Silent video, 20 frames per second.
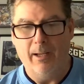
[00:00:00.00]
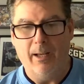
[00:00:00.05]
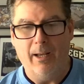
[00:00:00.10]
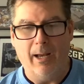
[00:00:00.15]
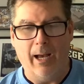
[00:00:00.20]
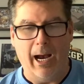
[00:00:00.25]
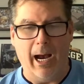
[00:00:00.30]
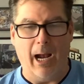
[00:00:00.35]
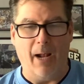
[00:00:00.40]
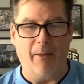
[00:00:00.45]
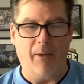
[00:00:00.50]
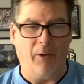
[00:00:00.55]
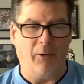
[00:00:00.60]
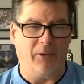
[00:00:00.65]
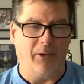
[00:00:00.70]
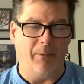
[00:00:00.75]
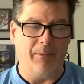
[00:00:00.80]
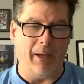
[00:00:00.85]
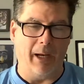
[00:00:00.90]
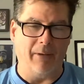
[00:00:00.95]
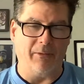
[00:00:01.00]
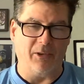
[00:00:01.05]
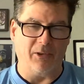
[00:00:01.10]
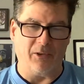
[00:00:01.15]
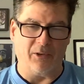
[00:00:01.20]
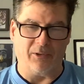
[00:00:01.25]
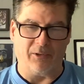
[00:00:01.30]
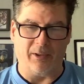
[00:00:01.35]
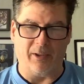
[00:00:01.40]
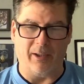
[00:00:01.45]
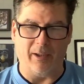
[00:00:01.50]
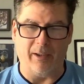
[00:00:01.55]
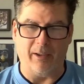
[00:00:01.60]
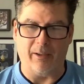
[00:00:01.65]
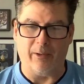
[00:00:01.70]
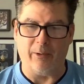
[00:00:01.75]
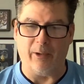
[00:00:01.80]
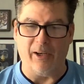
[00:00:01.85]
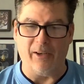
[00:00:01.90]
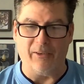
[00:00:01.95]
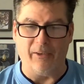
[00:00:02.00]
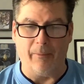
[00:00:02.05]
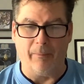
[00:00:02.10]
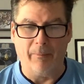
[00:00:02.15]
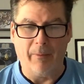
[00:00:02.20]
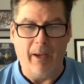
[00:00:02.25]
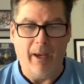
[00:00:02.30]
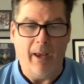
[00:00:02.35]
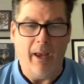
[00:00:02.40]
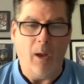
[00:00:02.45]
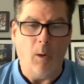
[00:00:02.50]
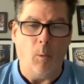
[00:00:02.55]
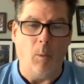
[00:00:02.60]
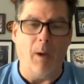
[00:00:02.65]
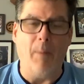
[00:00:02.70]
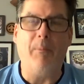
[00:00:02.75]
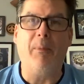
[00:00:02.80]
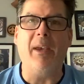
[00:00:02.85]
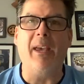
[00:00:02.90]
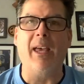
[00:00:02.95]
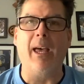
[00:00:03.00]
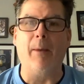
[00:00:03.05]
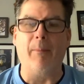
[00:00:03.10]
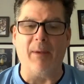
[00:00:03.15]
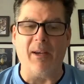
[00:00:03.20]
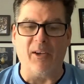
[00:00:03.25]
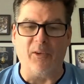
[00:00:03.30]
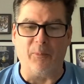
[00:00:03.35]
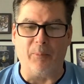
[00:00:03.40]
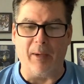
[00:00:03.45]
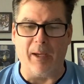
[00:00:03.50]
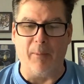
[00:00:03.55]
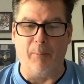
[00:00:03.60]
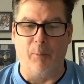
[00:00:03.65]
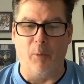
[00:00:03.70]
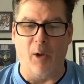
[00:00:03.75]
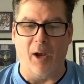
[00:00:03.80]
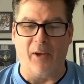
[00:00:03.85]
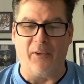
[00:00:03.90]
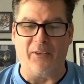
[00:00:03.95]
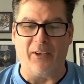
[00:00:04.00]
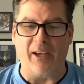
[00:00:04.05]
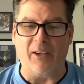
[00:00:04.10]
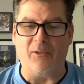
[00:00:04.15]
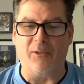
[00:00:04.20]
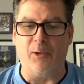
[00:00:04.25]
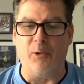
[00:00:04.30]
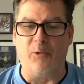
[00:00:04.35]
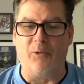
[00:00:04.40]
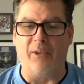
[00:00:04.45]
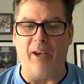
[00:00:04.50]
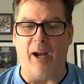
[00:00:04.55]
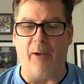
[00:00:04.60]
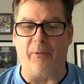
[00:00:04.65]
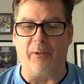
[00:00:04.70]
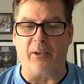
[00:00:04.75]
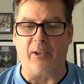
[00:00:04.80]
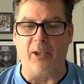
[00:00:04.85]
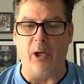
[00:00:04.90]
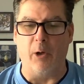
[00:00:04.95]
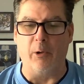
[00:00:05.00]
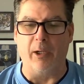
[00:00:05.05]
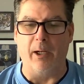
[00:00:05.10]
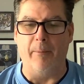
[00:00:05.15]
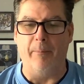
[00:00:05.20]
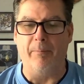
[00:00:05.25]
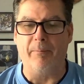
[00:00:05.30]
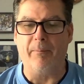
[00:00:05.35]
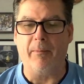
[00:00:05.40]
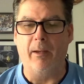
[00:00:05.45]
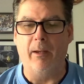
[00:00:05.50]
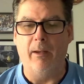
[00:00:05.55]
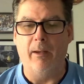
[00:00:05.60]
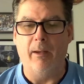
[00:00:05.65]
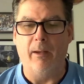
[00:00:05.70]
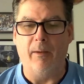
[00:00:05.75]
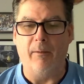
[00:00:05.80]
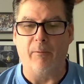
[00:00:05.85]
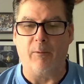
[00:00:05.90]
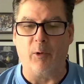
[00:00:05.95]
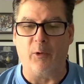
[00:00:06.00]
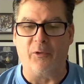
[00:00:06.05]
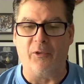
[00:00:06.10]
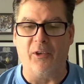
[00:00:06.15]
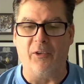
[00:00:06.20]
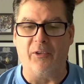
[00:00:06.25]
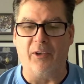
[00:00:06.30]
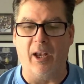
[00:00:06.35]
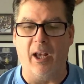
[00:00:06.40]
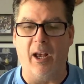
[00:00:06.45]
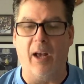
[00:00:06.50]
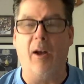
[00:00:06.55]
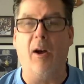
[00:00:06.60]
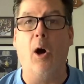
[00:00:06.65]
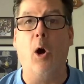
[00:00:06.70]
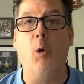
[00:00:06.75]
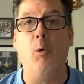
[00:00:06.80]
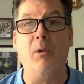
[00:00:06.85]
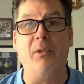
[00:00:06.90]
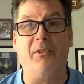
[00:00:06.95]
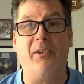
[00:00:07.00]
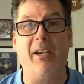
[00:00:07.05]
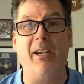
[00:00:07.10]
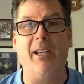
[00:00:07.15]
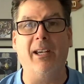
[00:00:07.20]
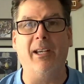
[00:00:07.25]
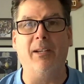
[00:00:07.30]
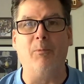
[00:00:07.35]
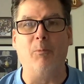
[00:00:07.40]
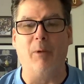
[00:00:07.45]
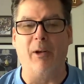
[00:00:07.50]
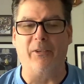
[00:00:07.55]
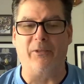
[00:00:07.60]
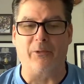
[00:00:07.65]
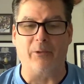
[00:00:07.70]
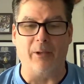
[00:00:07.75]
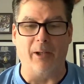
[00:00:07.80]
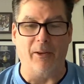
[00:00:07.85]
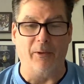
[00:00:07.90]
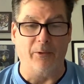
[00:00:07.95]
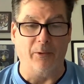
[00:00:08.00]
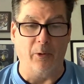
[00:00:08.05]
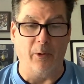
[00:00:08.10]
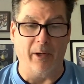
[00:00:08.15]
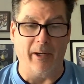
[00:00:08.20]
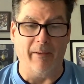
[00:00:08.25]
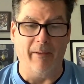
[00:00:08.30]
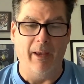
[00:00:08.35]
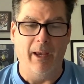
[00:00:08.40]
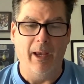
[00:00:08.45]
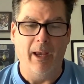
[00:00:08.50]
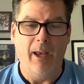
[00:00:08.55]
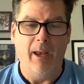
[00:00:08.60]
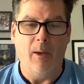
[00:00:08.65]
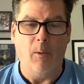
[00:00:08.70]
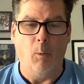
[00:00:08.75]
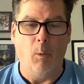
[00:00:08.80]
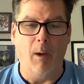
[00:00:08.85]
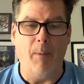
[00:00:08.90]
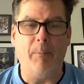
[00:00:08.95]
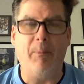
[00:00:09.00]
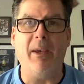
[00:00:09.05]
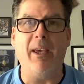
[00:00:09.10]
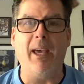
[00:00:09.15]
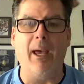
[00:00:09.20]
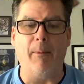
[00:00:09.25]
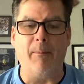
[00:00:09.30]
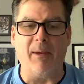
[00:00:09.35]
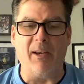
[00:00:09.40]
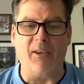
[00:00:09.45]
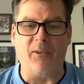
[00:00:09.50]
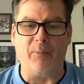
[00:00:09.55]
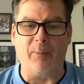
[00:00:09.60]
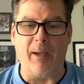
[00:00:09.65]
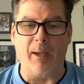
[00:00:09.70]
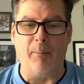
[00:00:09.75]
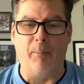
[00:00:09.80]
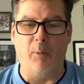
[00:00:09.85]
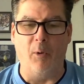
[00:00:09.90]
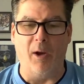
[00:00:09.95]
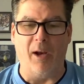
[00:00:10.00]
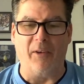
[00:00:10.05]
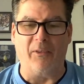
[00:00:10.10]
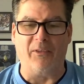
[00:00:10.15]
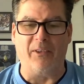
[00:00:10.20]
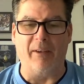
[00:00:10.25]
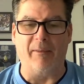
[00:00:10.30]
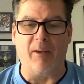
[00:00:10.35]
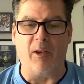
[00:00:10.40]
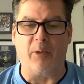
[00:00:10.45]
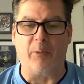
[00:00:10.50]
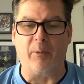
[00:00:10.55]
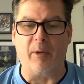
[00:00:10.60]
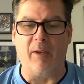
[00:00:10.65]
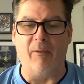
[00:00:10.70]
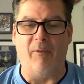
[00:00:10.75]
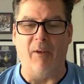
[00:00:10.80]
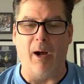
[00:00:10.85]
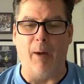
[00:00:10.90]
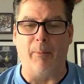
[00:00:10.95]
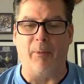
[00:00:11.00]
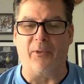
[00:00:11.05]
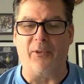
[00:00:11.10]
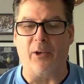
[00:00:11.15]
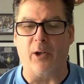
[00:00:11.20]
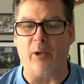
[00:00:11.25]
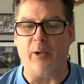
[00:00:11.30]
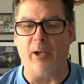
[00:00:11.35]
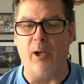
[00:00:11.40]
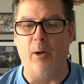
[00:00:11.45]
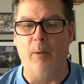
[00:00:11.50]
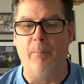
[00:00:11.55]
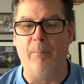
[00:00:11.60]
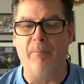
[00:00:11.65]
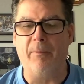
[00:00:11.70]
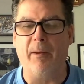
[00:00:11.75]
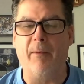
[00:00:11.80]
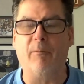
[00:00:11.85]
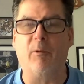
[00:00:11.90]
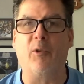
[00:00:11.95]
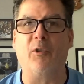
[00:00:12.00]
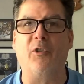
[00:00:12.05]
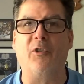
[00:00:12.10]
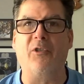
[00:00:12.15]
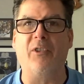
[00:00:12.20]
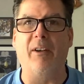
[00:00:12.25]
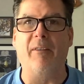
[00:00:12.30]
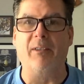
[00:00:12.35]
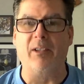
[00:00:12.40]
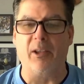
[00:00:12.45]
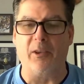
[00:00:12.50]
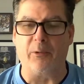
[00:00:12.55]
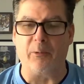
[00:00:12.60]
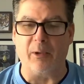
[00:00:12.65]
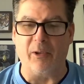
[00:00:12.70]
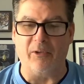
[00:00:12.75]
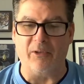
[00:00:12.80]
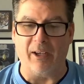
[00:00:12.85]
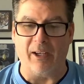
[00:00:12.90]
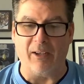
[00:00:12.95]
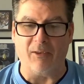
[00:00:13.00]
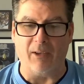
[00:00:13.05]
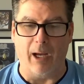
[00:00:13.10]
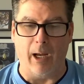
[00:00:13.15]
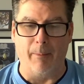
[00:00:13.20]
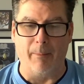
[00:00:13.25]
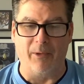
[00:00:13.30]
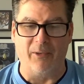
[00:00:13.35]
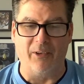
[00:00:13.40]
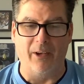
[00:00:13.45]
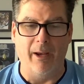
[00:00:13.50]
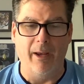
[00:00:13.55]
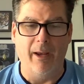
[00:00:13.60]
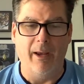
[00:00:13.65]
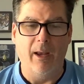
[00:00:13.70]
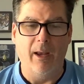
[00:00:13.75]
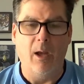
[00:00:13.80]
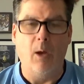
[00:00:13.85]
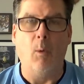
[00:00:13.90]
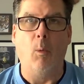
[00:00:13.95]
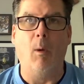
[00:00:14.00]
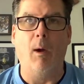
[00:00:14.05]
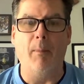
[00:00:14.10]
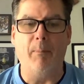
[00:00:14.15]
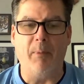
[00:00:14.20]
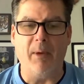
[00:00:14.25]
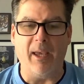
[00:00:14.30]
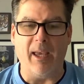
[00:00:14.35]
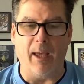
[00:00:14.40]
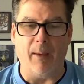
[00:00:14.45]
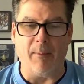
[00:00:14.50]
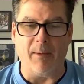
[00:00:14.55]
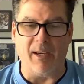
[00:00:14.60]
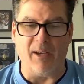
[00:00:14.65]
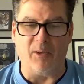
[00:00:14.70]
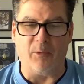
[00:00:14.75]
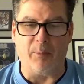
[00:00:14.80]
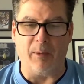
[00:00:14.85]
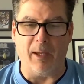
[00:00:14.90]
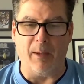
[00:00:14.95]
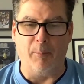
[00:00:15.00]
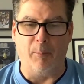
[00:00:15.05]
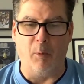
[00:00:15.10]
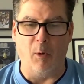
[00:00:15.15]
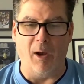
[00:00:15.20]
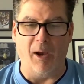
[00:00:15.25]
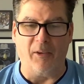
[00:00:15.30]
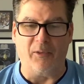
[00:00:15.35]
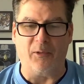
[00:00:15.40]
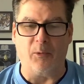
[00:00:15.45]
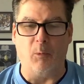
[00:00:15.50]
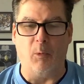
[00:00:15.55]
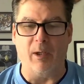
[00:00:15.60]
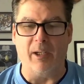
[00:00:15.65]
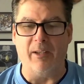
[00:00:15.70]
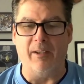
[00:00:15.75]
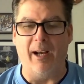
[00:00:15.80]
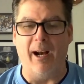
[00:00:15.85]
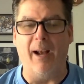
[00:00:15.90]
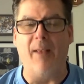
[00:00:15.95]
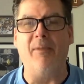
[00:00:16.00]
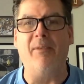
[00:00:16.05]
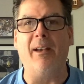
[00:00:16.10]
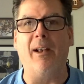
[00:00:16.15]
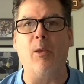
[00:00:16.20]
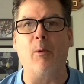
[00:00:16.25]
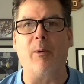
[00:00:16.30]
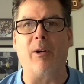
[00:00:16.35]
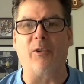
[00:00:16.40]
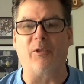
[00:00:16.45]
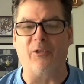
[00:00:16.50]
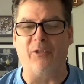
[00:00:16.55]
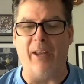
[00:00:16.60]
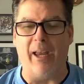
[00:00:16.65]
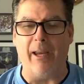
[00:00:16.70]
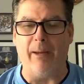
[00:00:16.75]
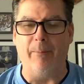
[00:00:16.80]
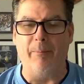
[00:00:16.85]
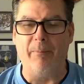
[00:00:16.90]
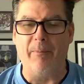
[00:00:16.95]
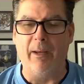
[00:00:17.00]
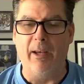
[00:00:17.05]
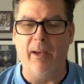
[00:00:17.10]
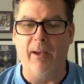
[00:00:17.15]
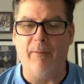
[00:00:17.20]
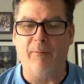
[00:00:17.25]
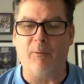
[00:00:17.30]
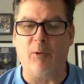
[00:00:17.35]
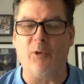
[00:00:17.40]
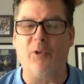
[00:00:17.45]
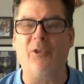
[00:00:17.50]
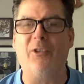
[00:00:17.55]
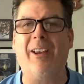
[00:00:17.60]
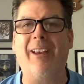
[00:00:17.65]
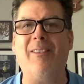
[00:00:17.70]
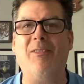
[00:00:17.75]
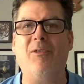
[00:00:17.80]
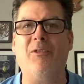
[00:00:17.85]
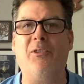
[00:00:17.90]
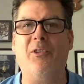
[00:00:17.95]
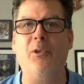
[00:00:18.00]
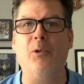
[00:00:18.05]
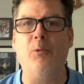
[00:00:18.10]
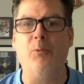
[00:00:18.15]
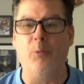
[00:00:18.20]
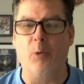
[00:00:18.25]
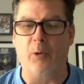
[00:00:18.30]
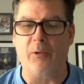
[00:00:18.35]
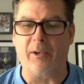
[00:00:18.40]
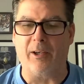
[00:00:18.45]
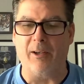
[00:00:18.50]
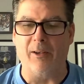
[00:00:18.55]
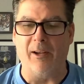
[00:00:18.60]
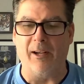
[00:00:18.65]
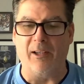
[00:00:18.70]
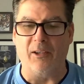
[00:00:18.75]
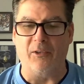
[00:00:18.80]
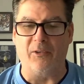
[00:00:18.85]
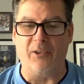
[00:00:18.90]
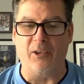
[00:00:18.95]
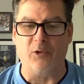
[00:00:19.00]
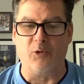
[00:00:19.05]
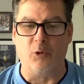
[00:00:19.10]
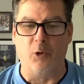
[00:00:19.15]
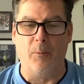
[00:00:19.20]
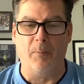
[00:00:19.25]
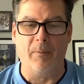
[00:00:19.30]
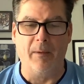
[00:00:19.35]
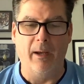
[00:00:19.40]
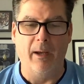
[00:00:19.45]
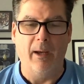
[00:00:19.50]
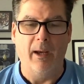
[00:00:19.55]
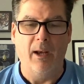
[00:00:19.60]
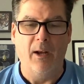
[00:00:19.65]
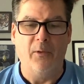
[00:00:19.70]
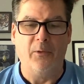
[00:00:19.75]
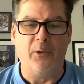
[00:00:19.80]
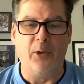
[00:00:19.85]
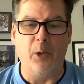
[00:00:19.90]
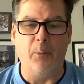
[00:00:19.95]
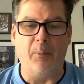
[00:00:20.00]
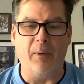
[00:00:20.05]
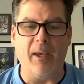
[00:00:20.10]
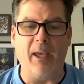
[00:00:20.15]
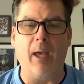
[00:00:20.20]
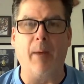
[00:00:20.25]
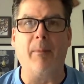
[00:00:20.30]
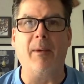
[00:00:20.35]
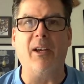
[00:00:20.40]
I don't know. Sometimes it's just crazy. 1 p.m. ESPN Plus, 8-2 South Dakota versus 0-10 Western Illinois. 1 p.m. ESPN Plus, 7-3 Valparaiso versus 7-3 St. Thomas. 1 p.m. ESPN Plus, 1-9 Delaware State versus 8-2 North Carolina Central. 2 p.m.